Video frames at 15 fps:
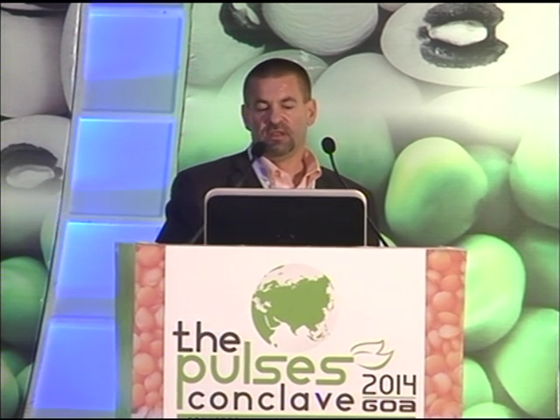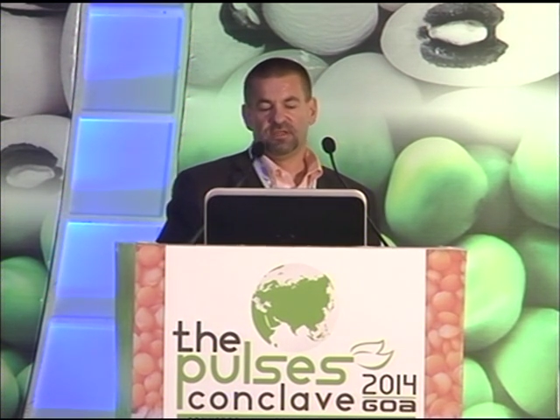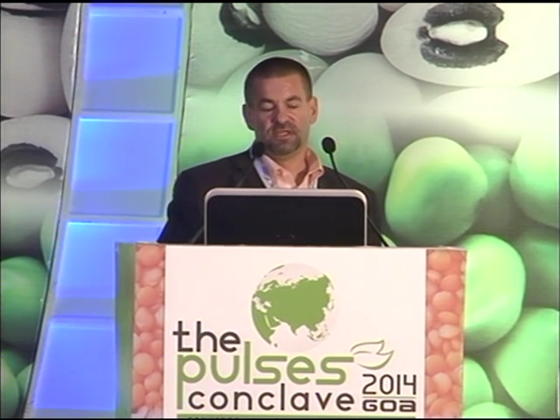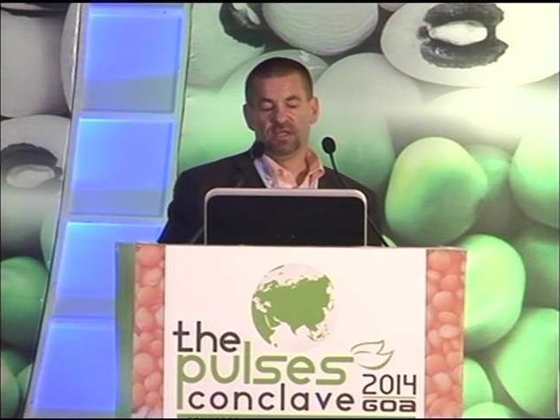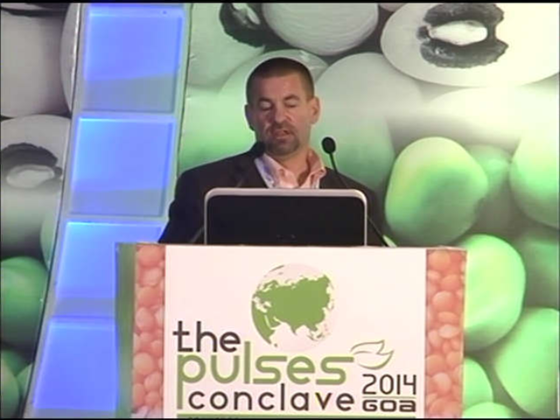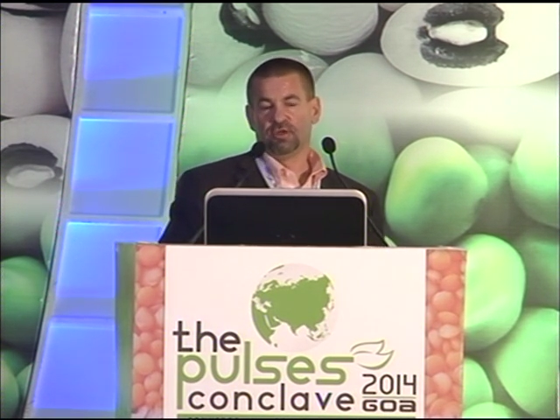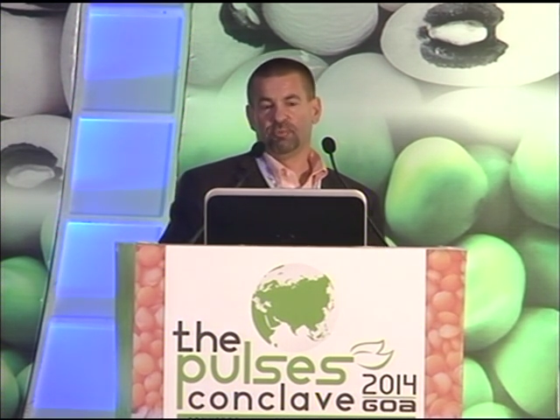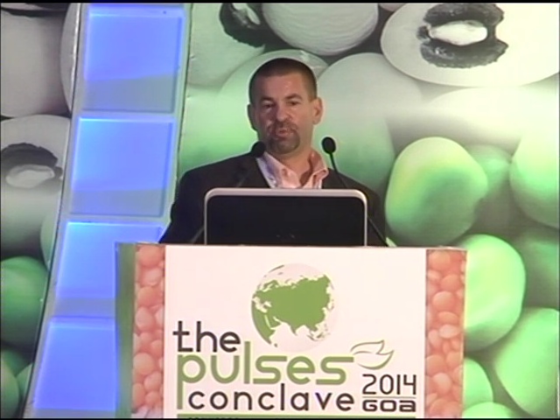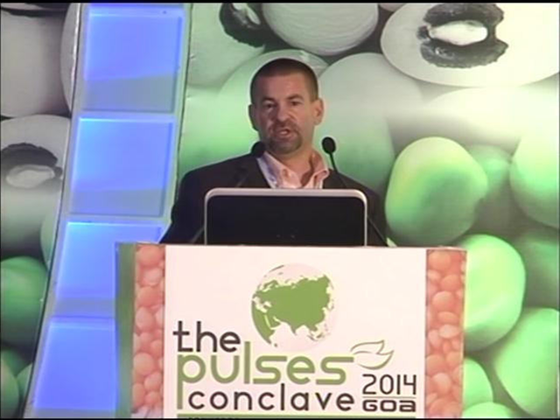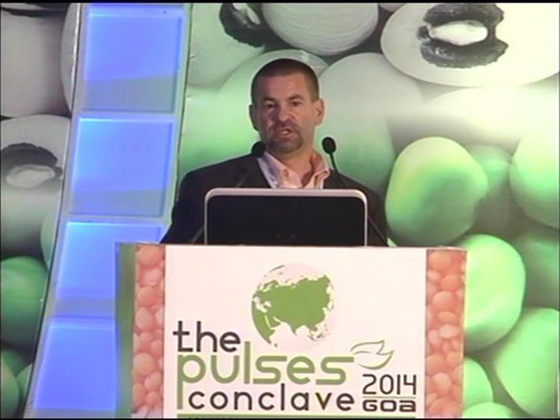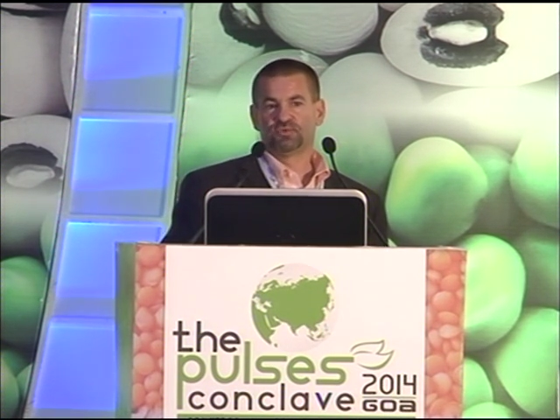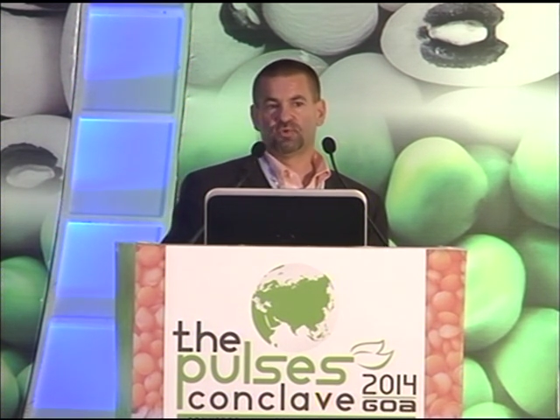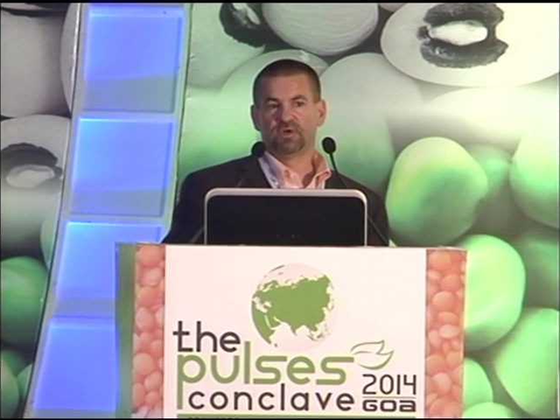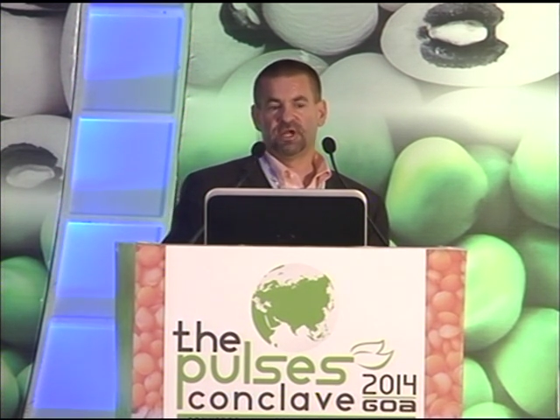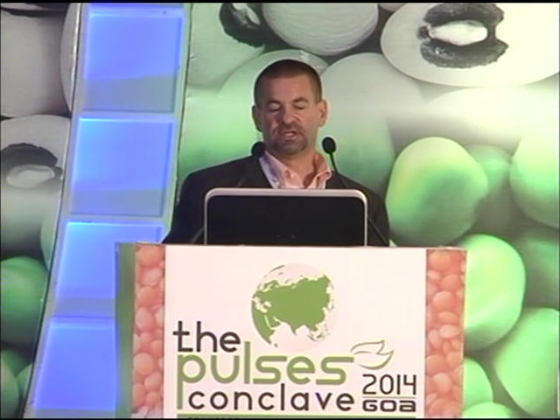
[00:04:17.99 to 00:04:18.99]
The yellow
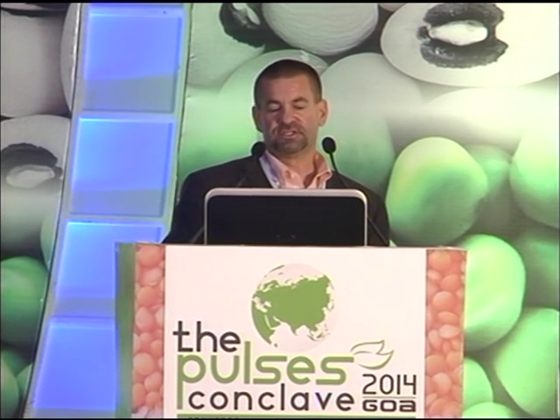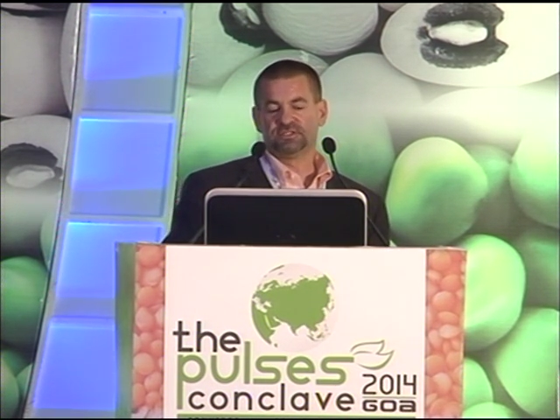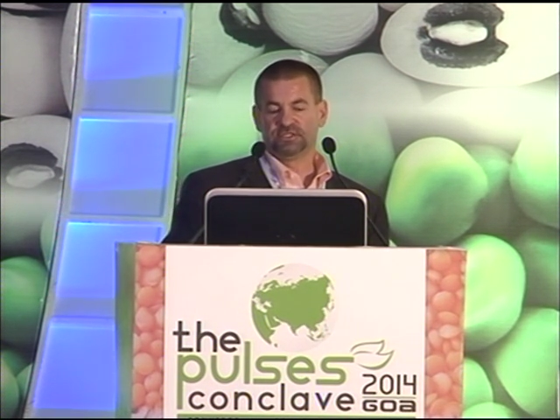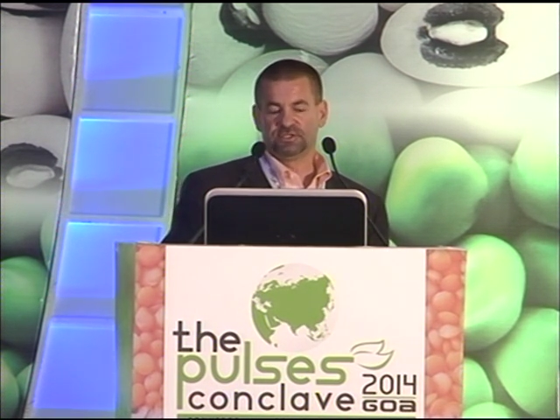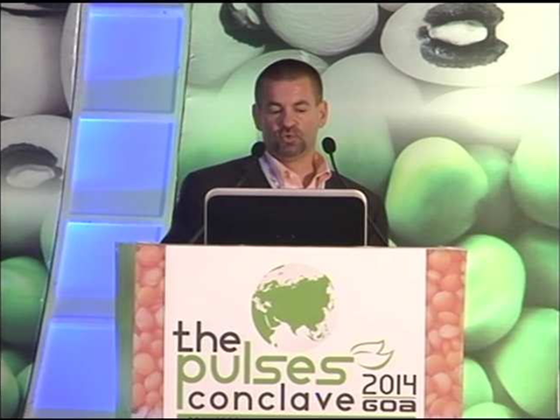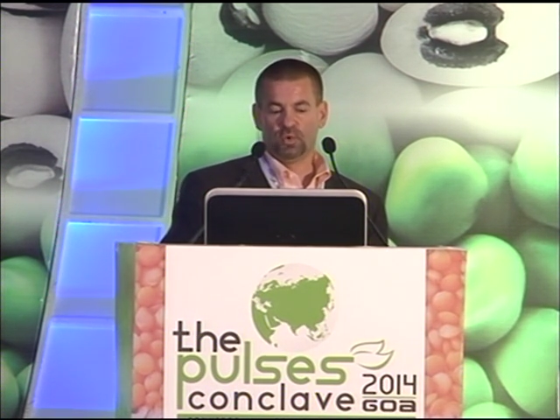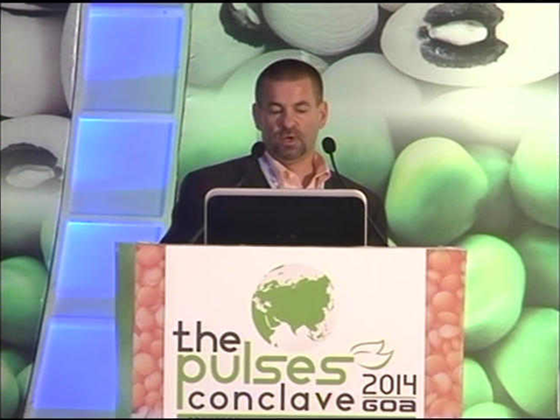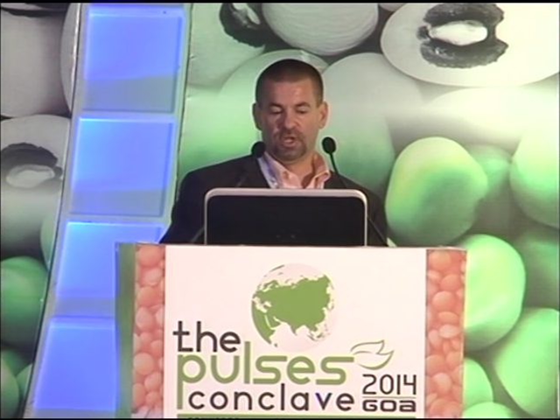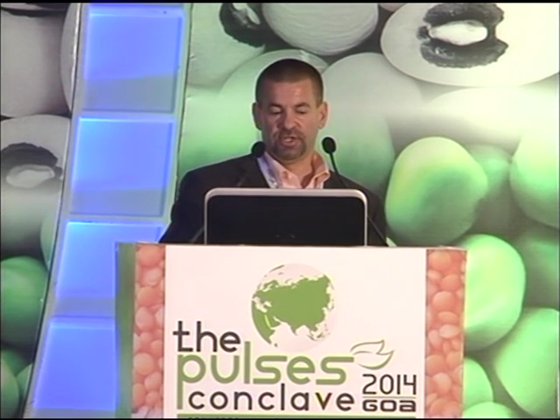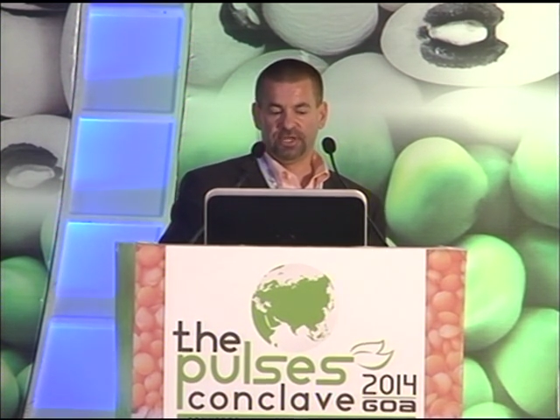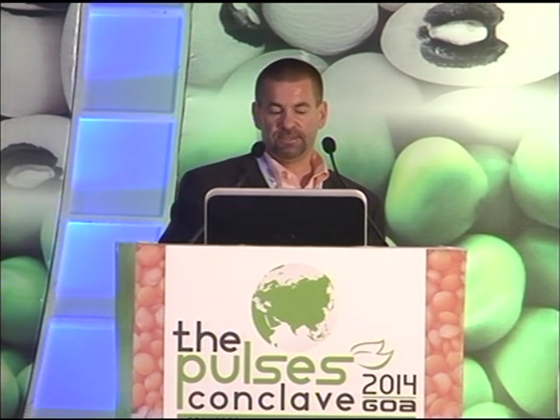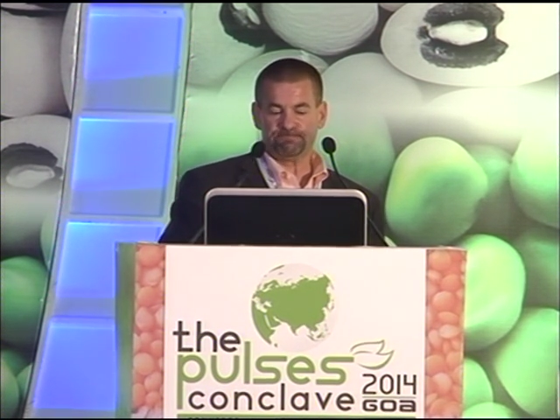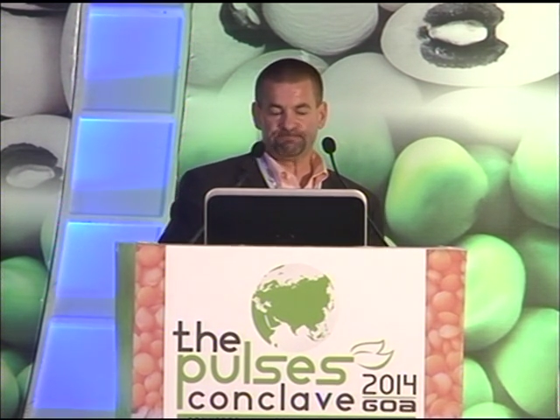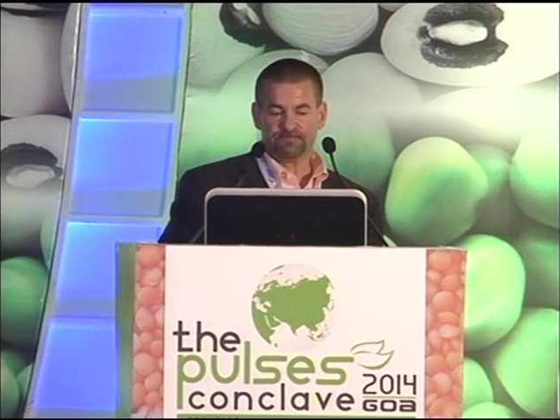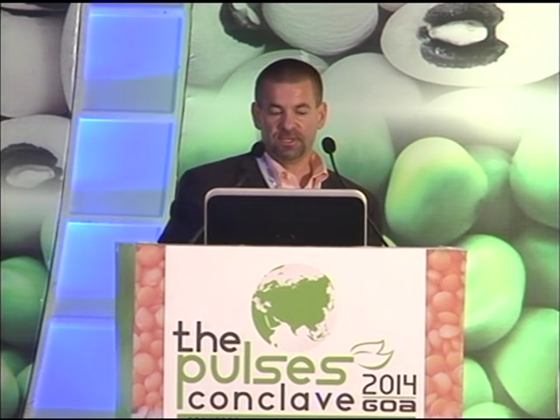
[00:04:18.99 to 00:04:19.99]
peas were excellent quality.